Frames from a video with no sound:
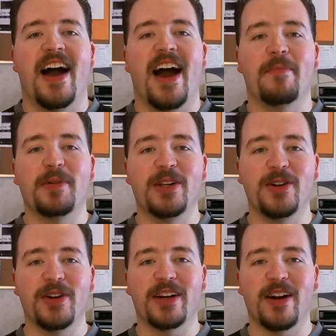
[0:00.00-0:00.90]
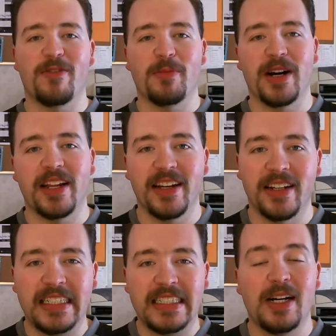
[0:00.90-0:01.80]
Happy New Year, everybody!
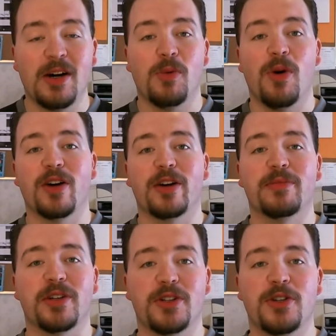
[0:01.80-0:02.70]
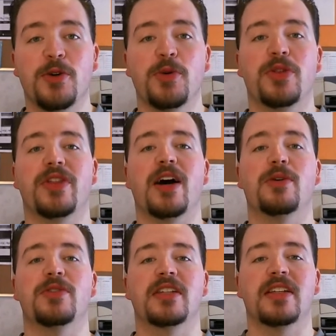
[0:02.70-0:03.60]
Welcome to
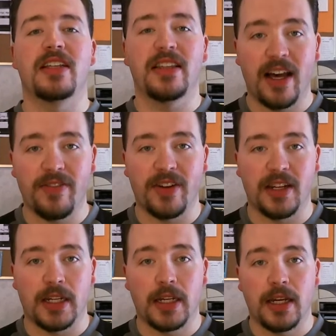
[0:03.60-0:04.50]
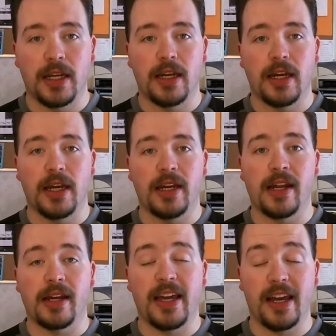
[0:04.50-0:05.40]
2011, and
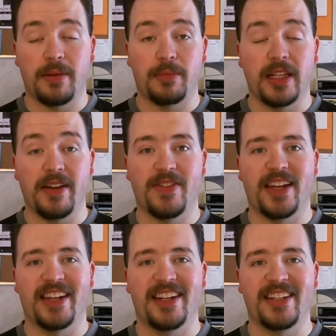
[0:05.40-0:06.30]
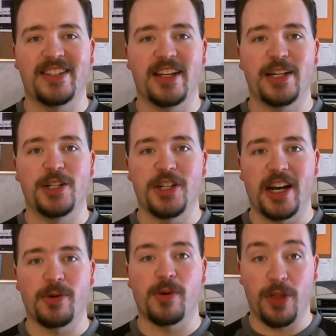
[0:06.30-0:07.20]
I can't believe that it is
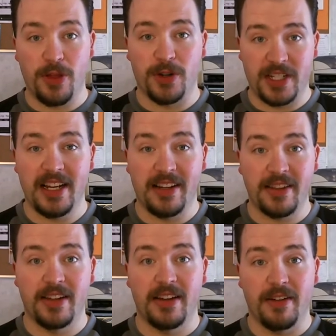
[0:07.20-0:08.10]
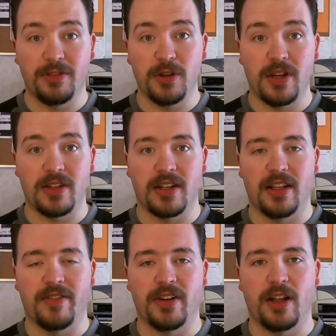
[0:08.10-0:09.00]
January 13th of
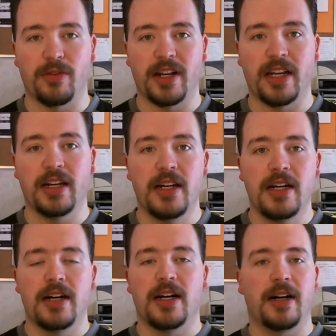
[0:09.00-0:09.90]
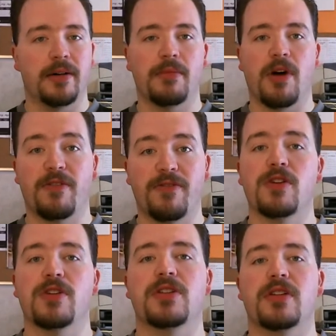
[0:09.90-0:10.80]
2011 already. Our
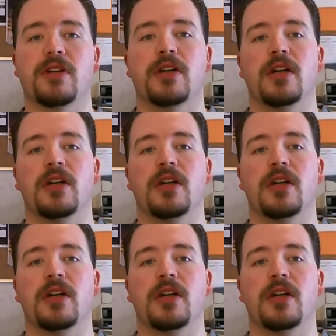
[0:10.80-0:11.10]
first